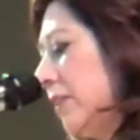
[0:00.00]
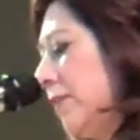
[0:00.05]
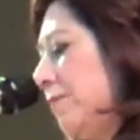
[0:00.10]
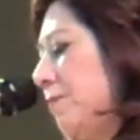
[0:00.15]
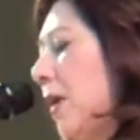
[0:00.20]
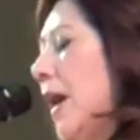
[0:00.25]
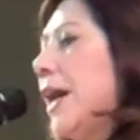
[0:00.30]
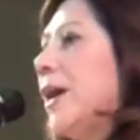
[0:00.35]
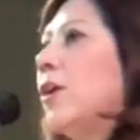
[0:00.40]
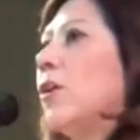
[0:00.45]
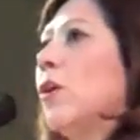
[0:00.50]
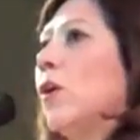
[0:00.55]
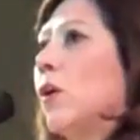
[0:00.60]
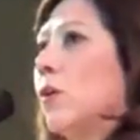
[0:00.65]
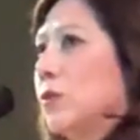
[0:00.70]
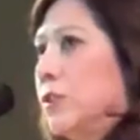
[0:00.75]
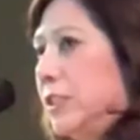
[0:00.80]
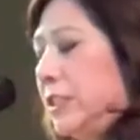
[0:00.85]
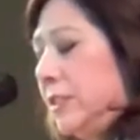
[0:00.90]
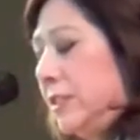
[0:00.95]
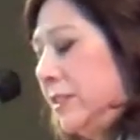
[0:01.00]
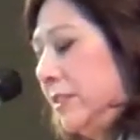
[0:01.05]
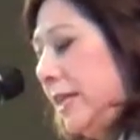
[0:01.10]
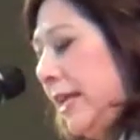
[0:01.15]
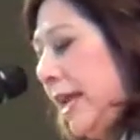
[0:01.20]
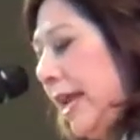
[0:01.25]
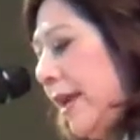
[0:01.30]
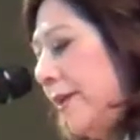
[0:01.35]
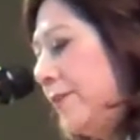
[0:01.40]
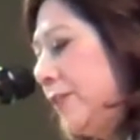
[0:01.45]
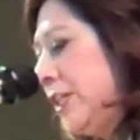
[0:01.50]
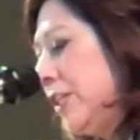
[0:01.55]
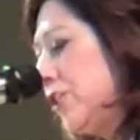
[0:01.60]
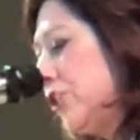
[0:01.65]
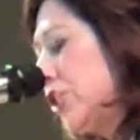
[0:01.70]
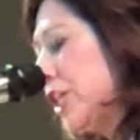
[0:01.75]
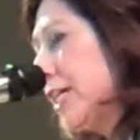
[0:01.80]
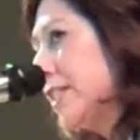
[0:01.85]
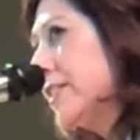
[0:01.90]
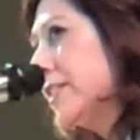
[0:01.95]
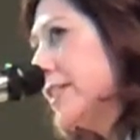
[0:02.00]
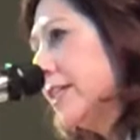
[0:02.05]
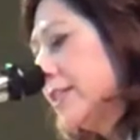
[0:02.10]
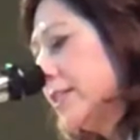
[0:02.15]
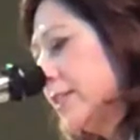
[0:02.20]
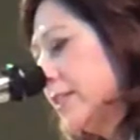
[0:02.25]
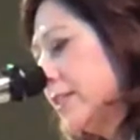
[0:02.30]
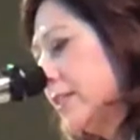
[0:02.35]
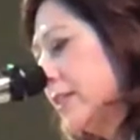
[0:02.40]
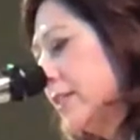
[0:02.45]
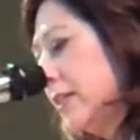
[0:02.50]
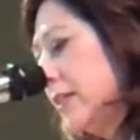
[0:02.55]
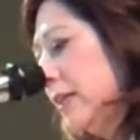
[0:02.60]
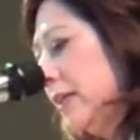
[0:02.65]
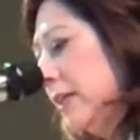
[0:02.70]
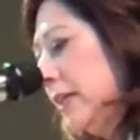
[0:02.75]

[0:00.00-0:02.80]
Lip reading: the fire hoses, and the injustice.